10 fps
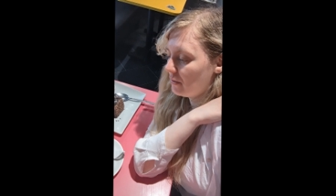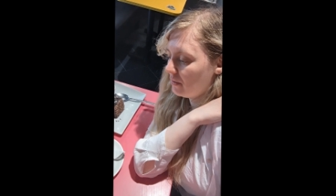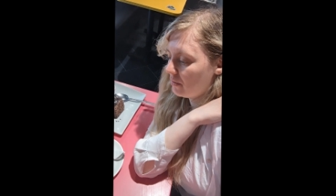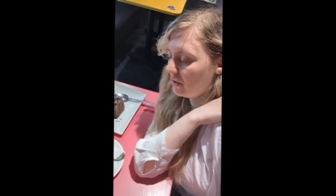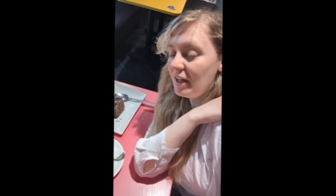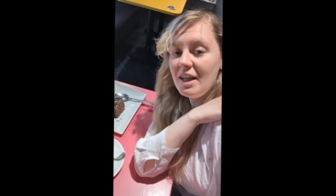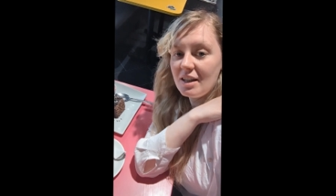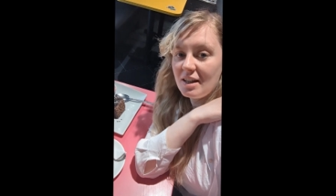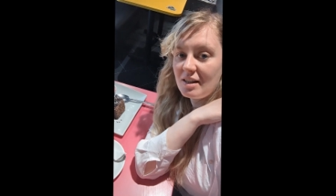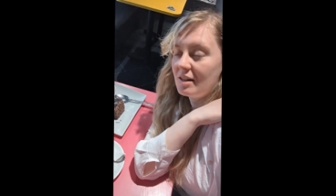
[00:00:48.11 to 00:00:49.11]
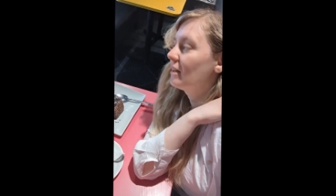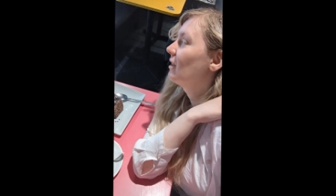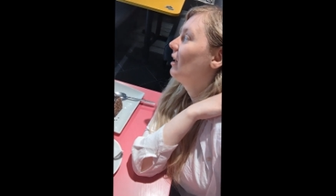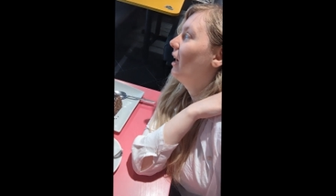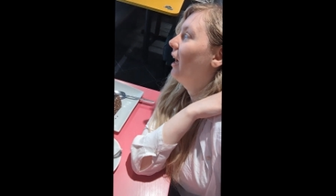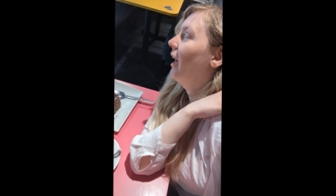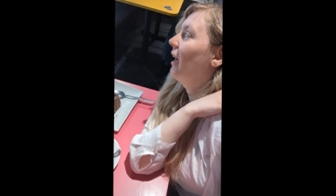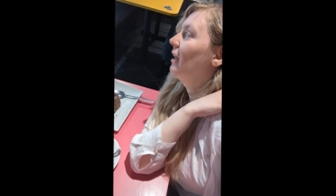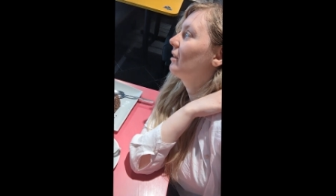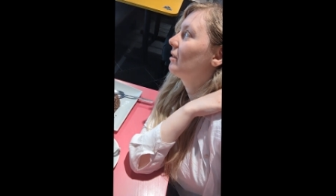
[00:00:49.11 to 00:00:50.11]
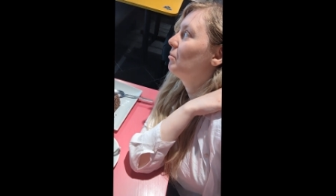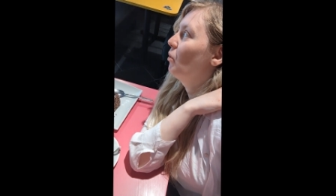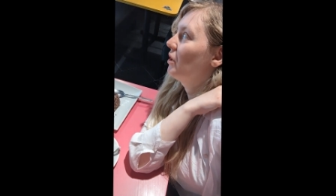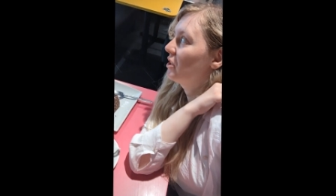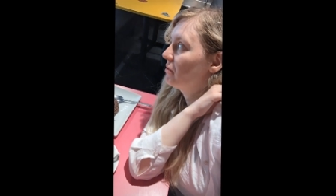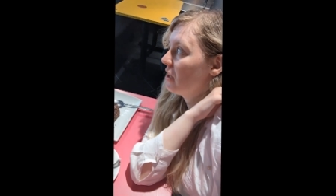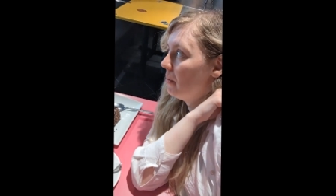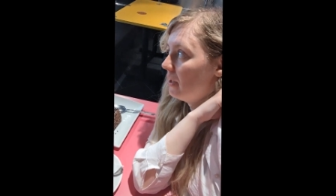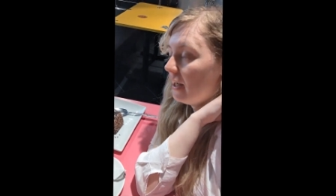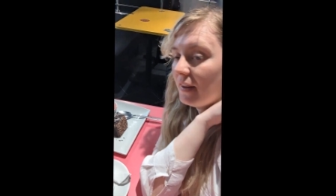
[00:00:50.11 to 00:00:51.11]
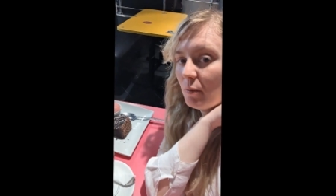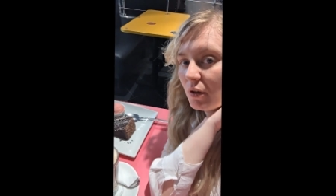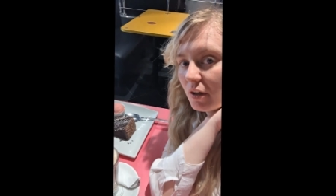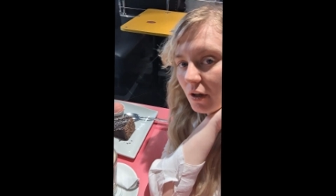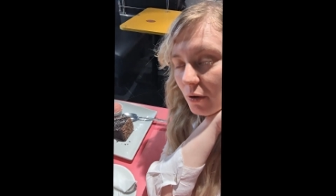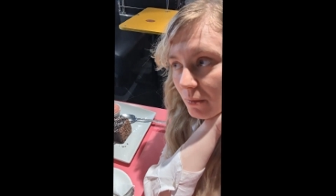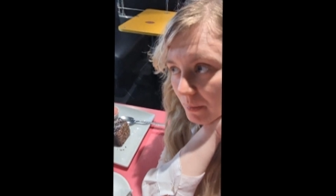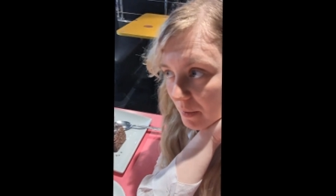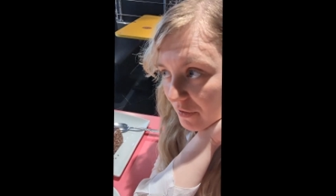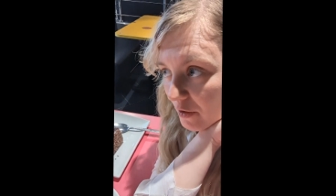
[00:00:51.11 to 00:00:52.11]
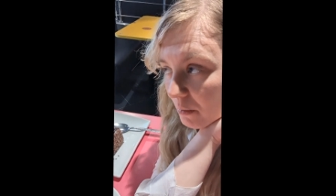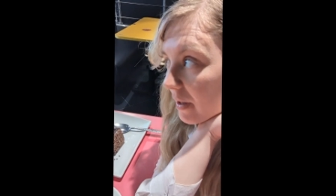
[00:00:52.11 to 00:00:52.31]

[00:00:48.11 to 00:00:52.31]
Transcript: doing, gonna eat this and more customers coming, and then we're gonna go maybe film